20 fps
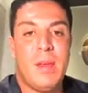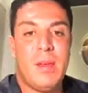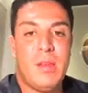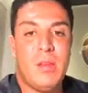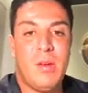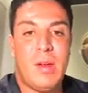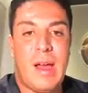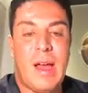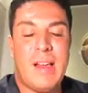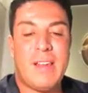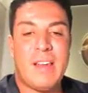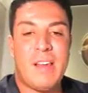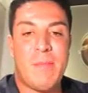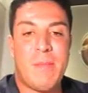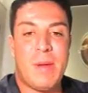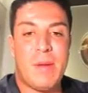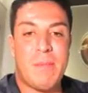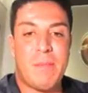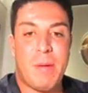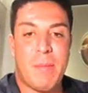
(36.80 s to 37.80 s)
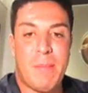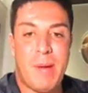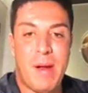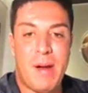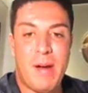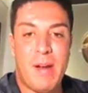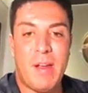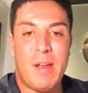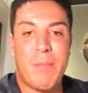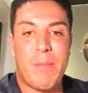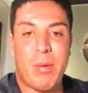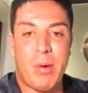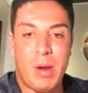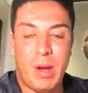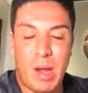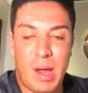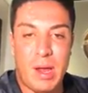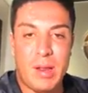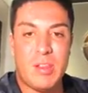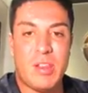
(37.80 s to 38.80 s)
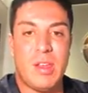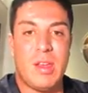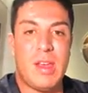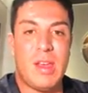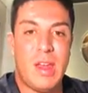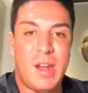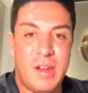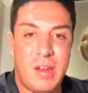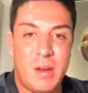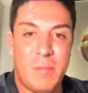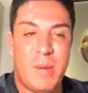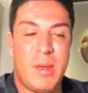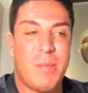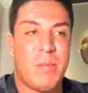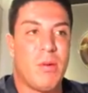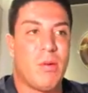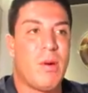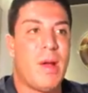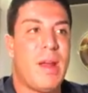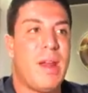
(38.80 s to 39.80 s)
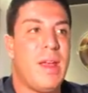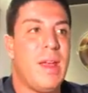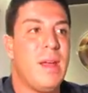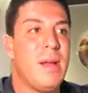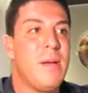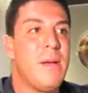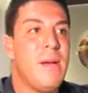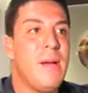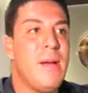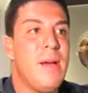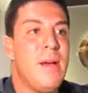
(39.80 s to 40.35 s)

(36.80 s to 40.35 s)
you guys have been preparing, pre launching, getting your people ready.